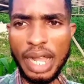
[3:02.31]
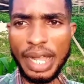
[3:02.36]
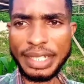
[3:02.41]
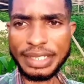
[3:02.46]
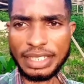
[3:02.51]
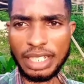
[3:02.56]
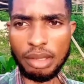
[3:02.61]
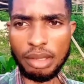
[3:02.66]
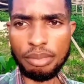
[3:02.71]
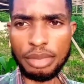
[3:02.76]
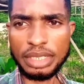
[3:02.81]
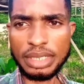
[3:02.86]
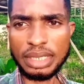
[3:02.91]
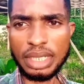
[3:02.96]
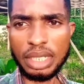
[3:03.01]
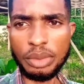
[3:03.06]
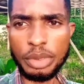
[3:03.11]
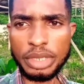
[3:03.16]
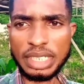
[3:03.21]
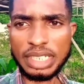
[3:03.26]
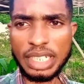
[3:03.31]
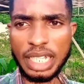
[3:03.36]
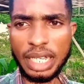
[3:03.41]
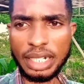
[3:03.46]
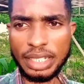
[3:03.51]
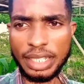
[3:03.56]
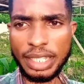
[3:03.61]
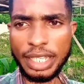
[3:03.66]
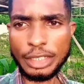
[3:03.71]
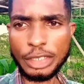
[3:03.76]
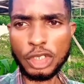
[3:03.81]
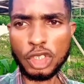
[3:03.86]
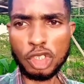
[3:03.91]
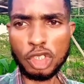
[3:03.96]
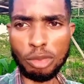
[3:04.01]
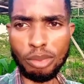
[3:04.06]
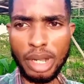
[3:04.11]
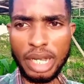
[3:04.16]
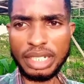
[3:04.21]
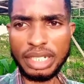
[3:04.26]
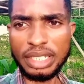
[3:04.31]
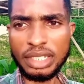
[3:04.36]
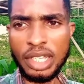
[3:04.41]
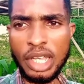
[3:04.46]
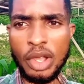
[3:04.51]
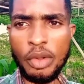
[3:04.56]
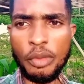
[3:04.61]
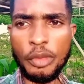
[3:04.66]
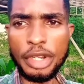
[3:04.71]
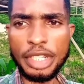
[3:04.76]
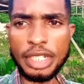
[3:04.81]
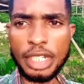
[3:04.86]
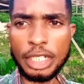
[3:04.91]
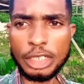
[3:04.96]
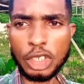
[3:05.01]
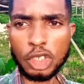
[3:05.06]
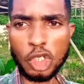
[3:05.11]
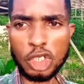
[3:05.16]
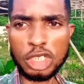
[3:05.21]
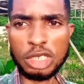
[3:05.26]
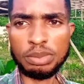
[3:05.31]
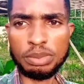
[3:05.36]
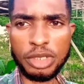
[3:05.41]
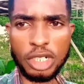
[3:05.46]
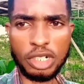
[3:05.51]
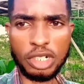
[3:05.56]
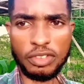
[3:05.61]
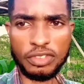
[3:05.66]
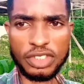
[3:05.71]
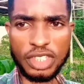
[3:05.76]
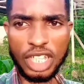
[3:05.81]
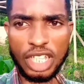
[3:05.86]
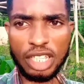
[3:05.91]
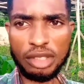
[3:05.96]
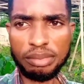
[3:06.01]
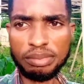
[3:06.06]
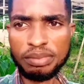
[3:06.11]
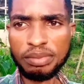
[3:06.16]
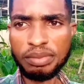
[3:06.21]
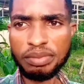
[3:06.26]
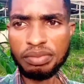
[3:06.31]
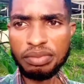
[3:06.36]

as a business which can get you your money within a short period of time.